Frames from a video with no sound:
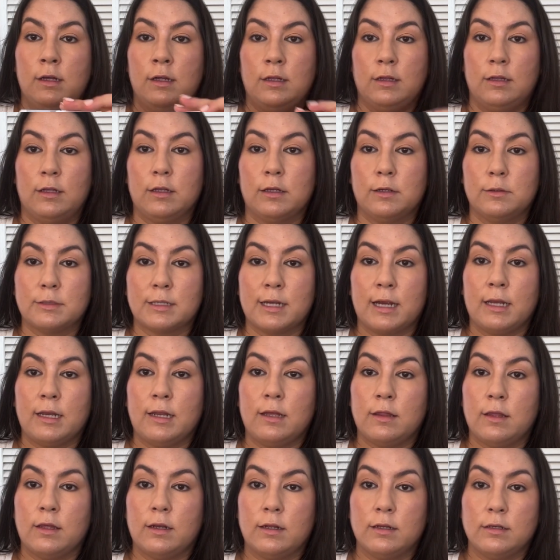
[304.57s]
Look how tiny
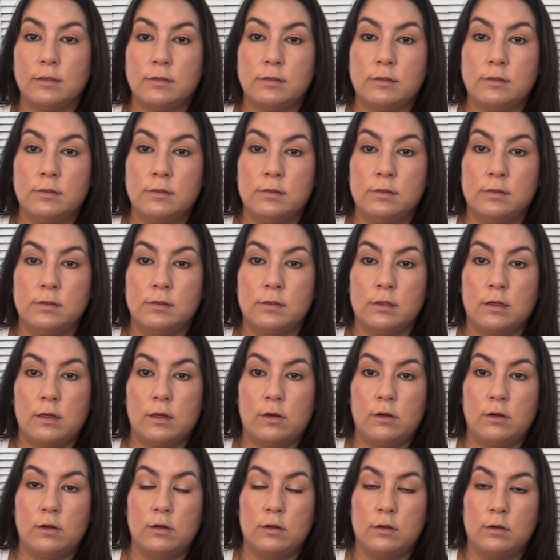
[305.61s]
that is. Ugh.
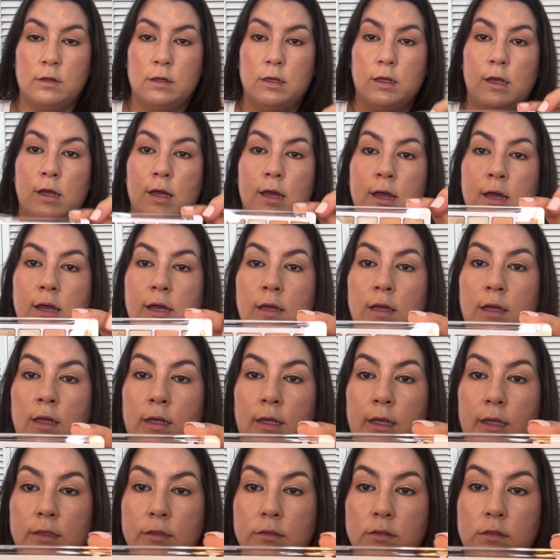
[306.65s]

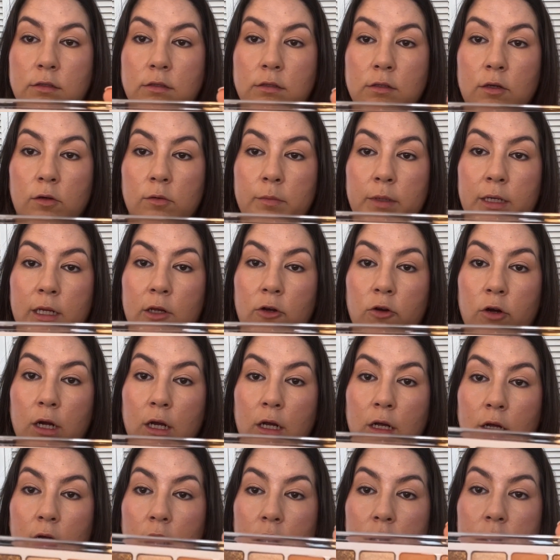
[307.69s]
And so many great
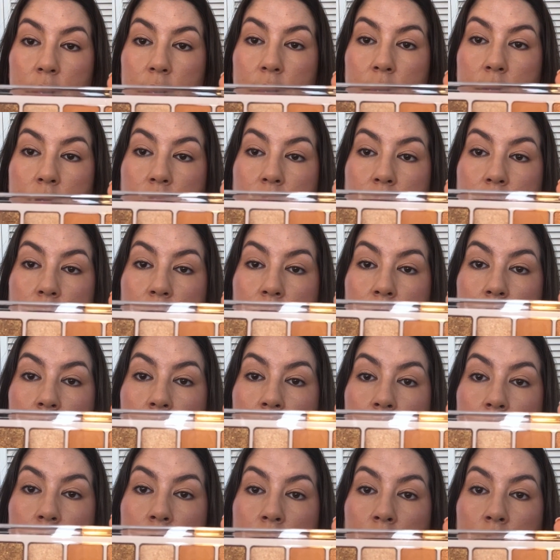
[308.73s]
colors.
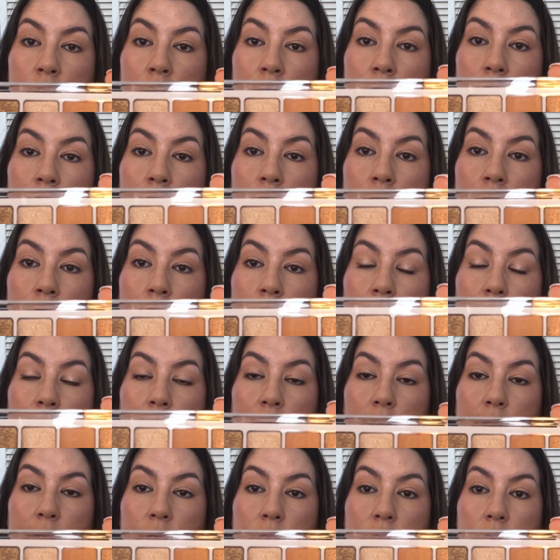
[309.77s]

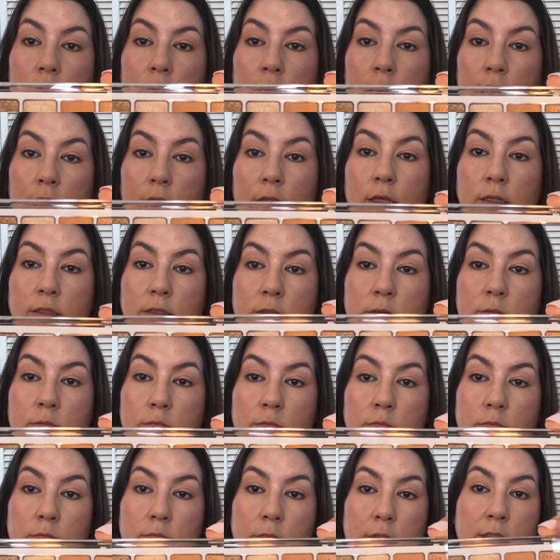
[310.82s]
I feel like this
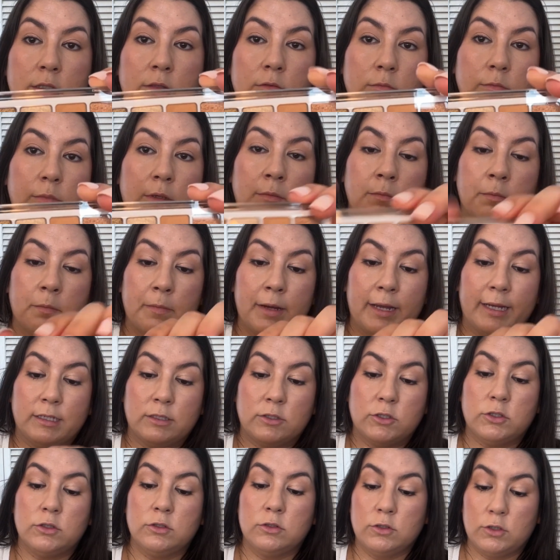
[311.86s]
would be my
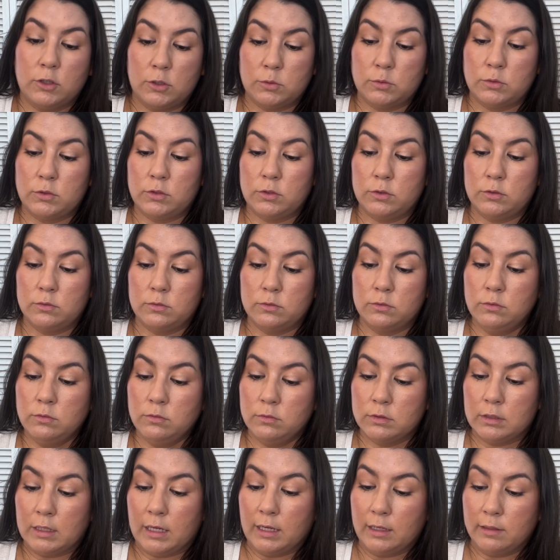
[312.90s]
go-to,
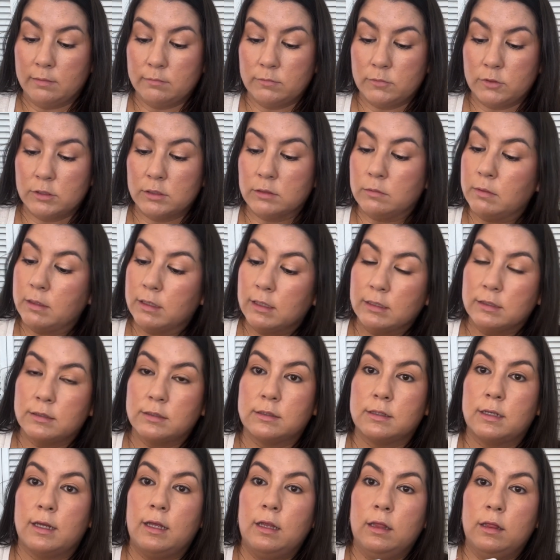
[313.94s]
just because
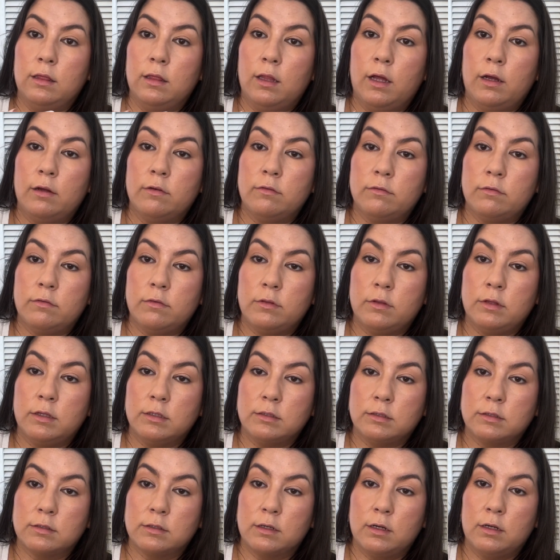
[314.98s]
I love
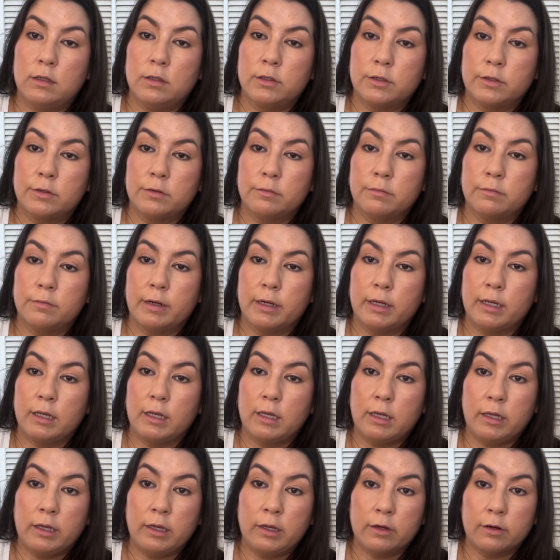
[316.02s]
this color right
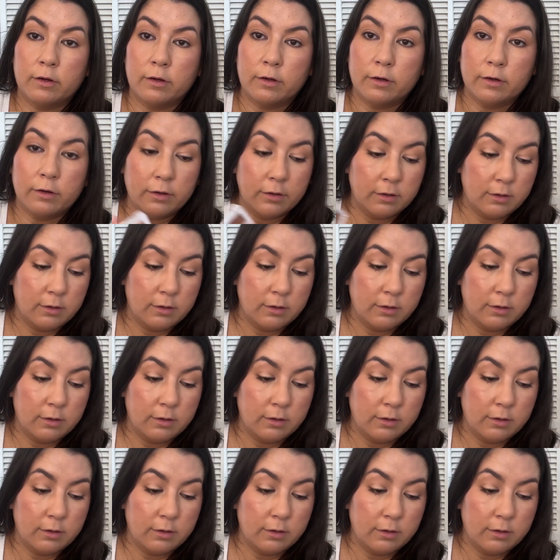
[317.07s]
here.